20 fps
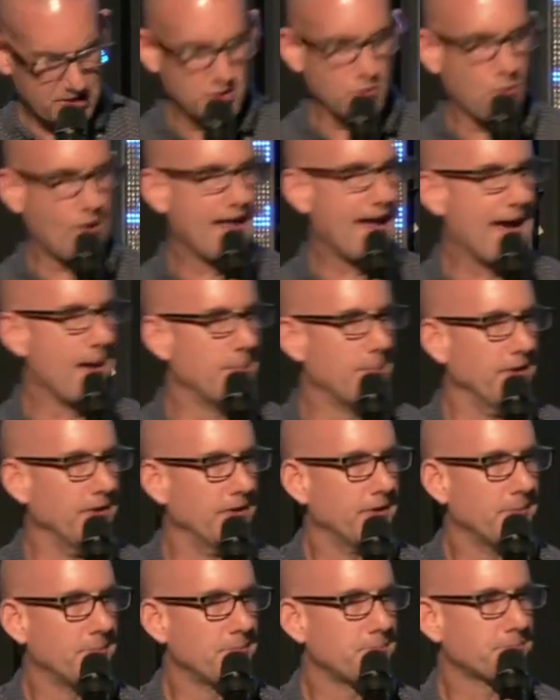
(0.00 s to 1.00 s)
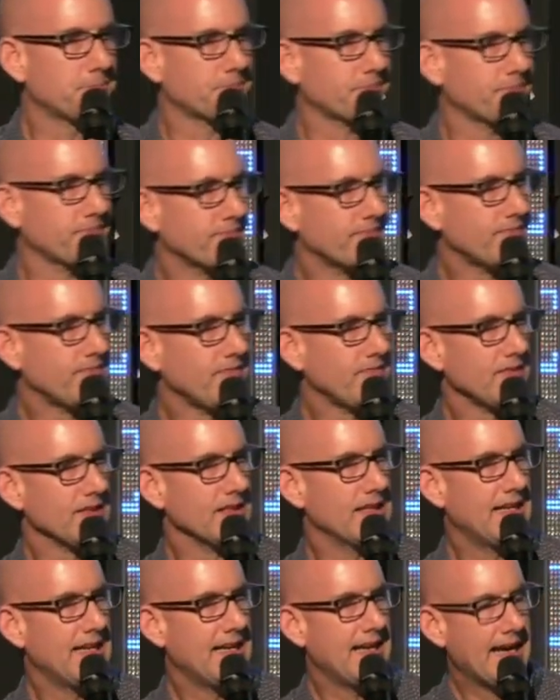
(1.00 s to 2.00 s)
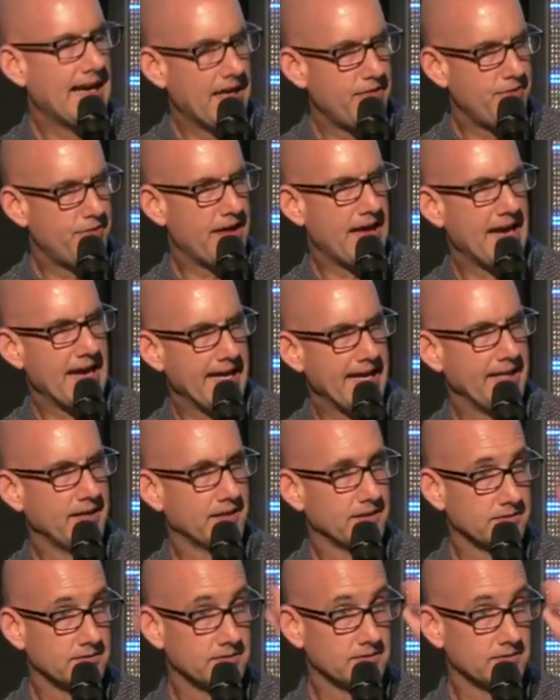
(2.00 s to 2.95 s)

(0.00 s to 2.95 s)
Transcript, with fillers: this is what happened. And they,